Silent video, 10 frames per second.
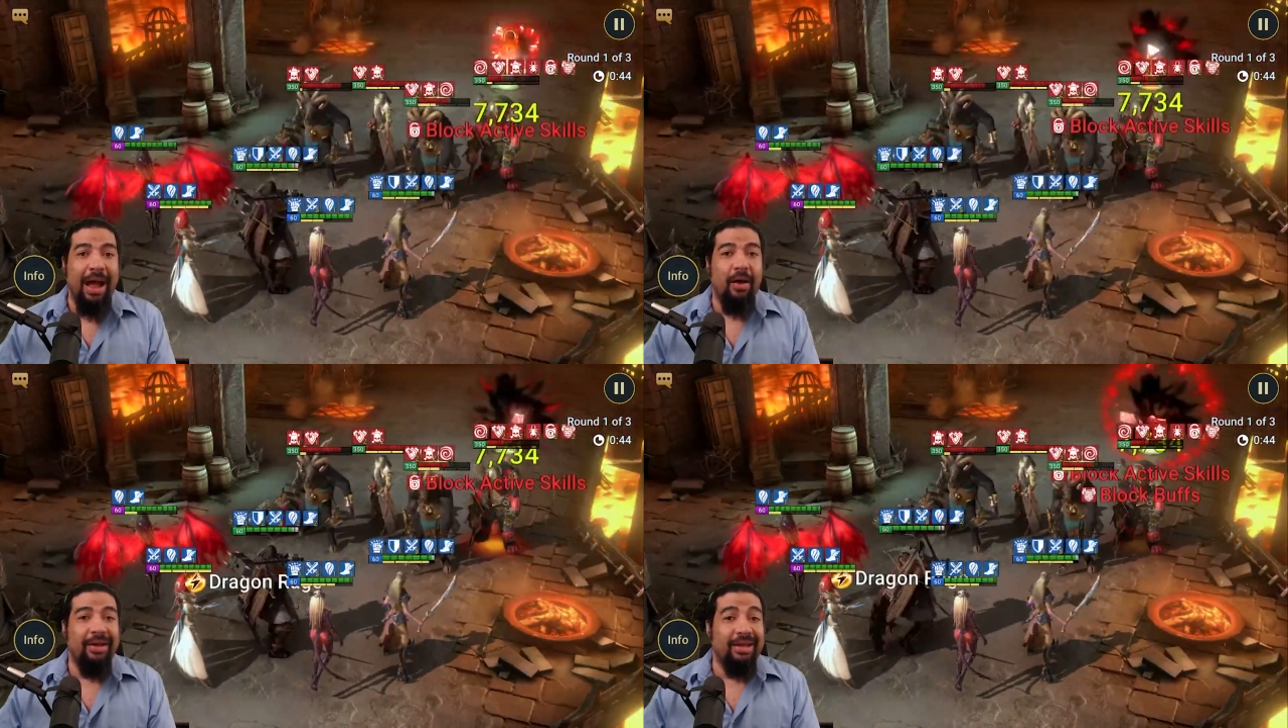
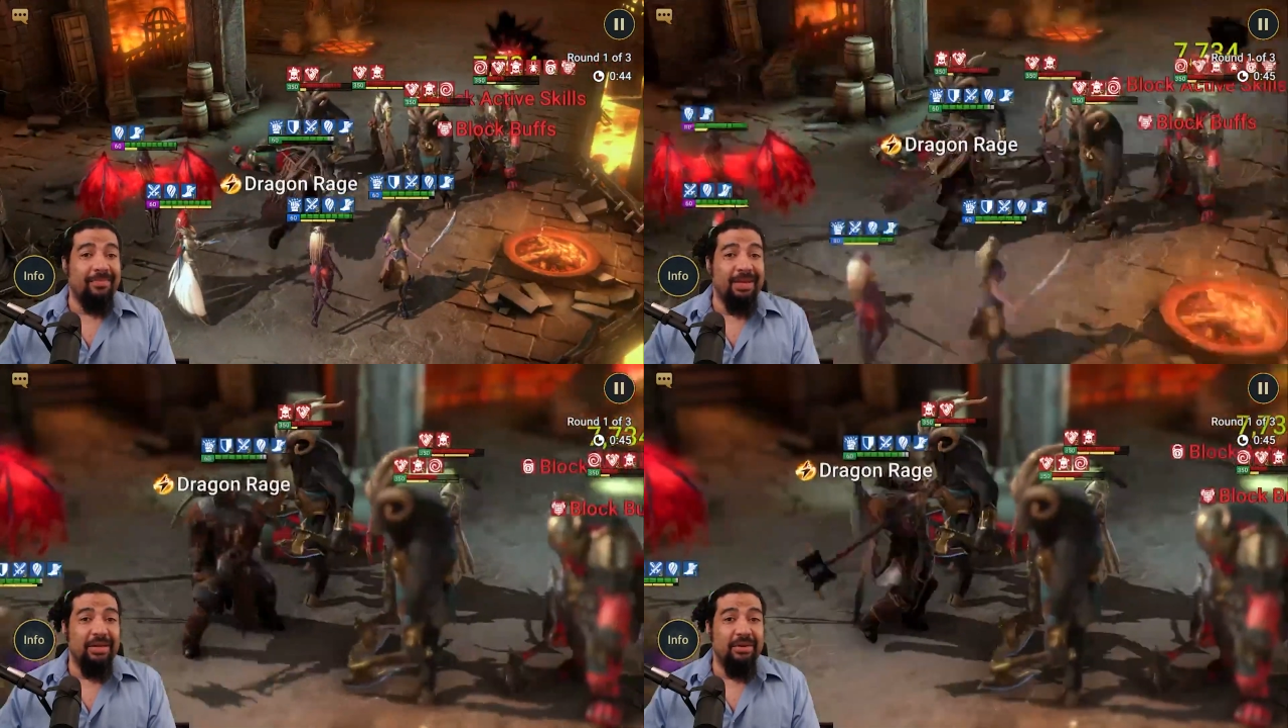how he
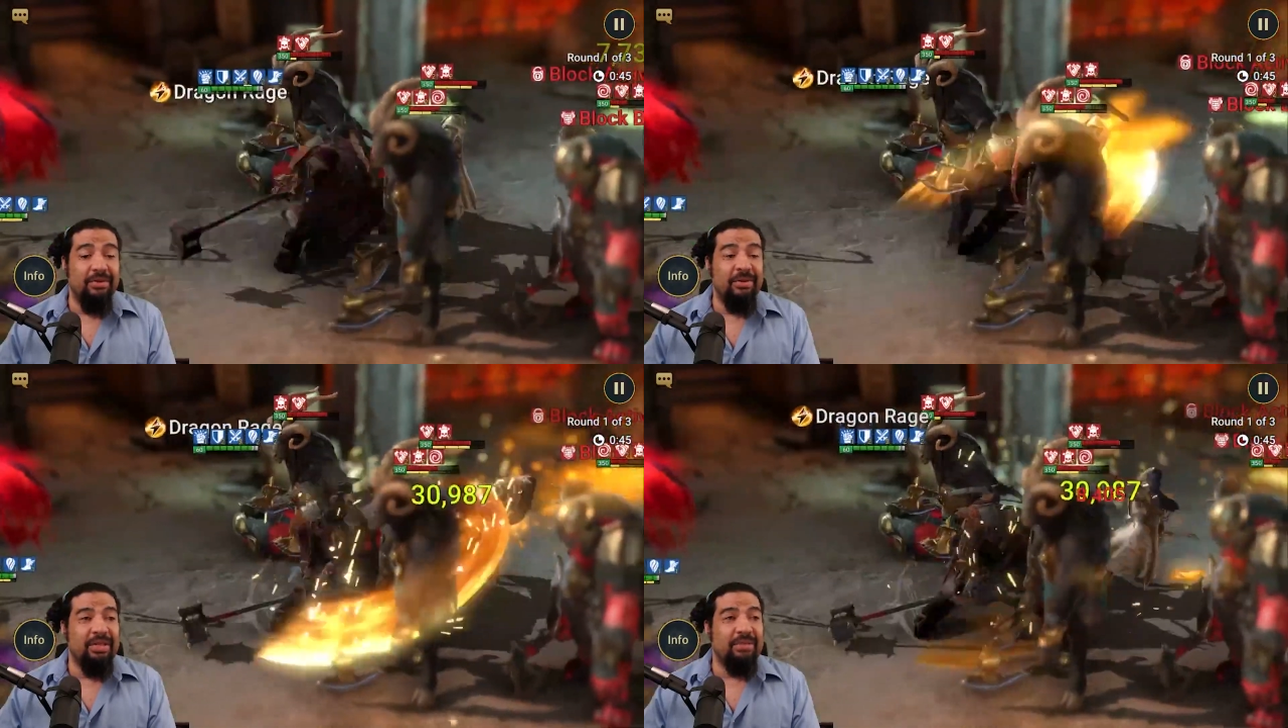can be
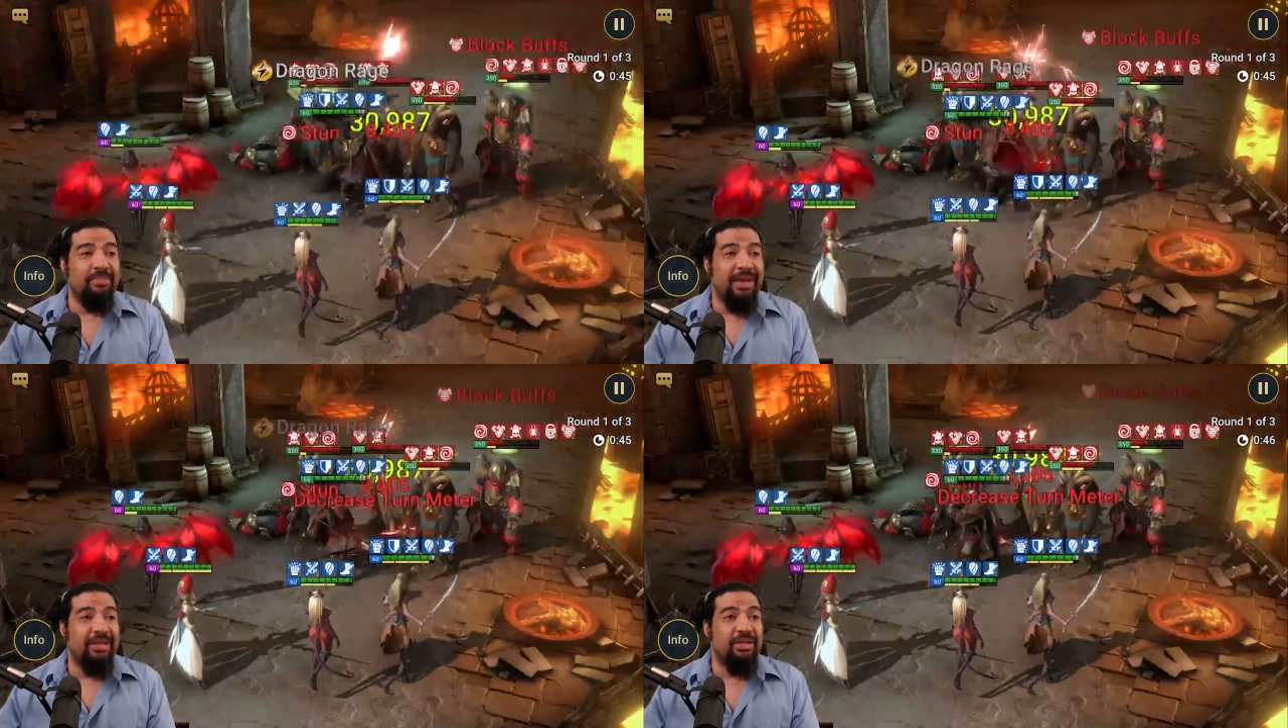used
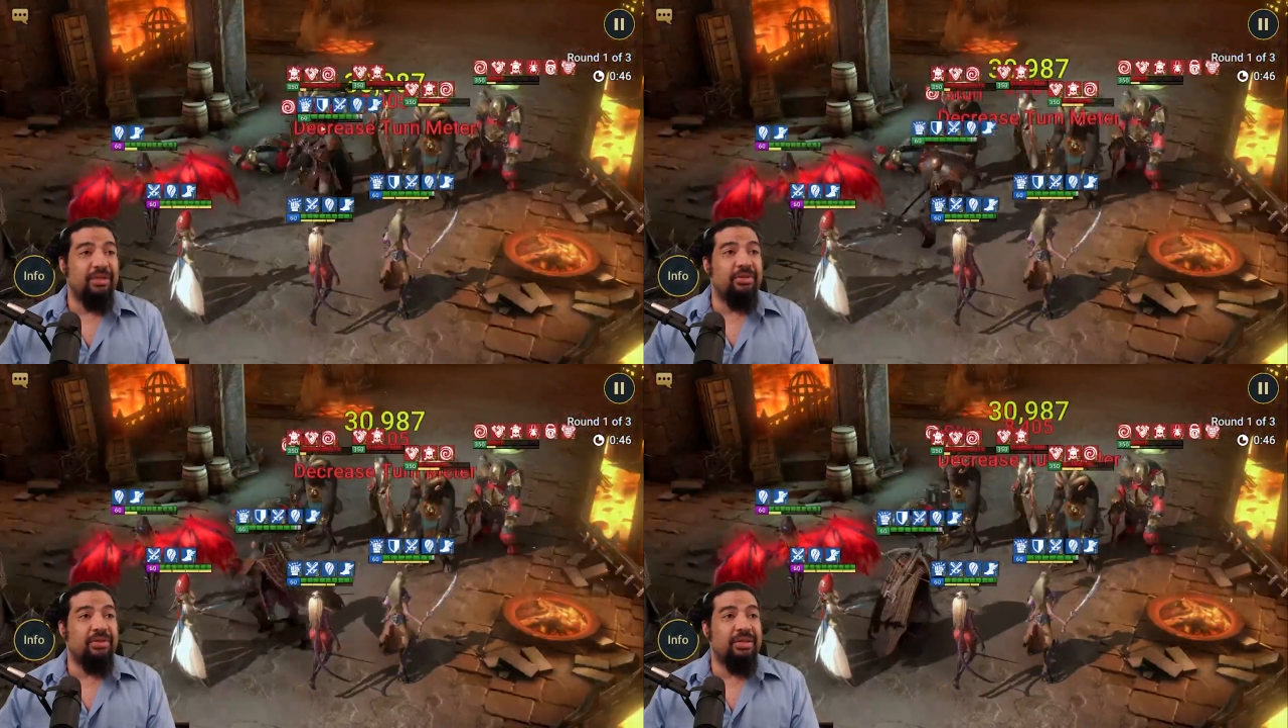and best
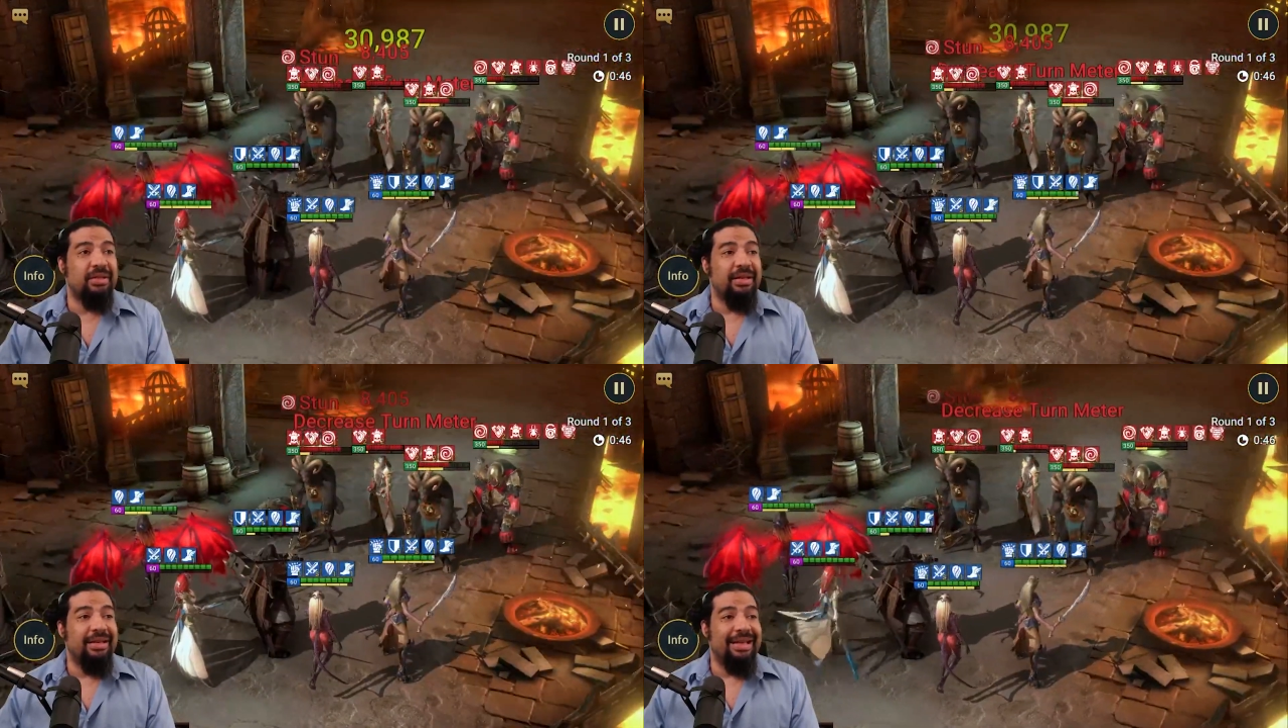
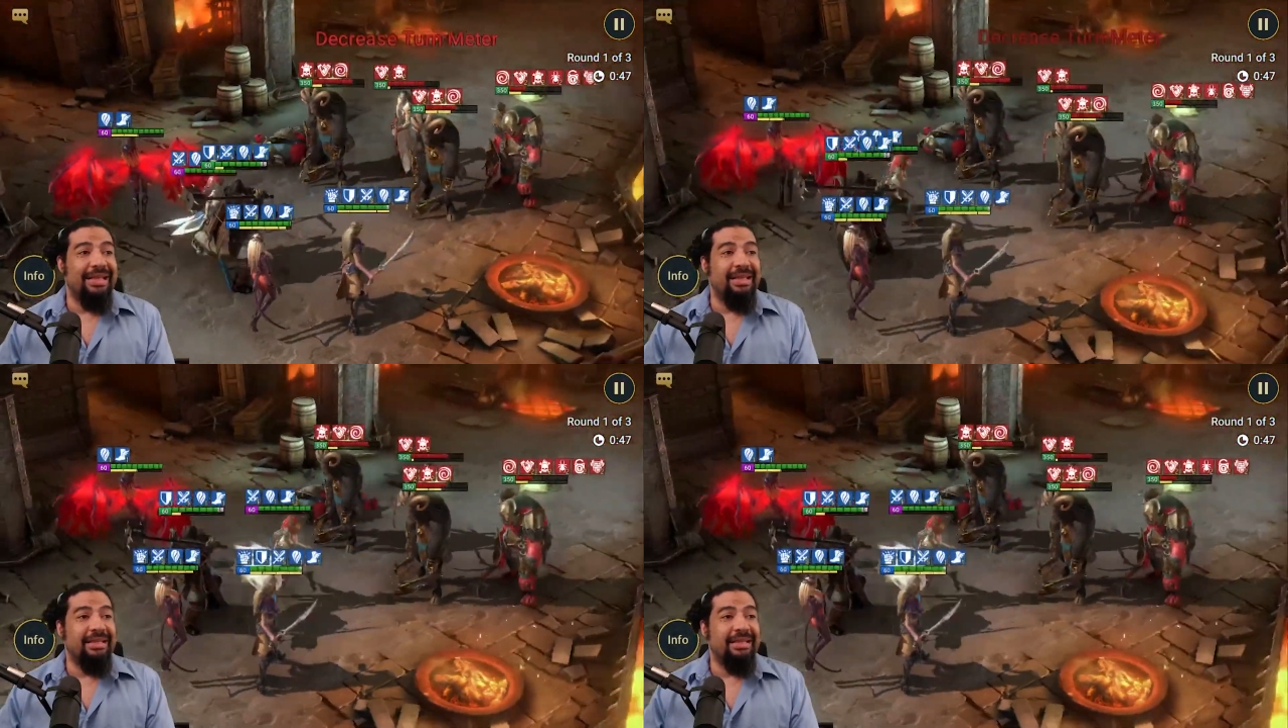used in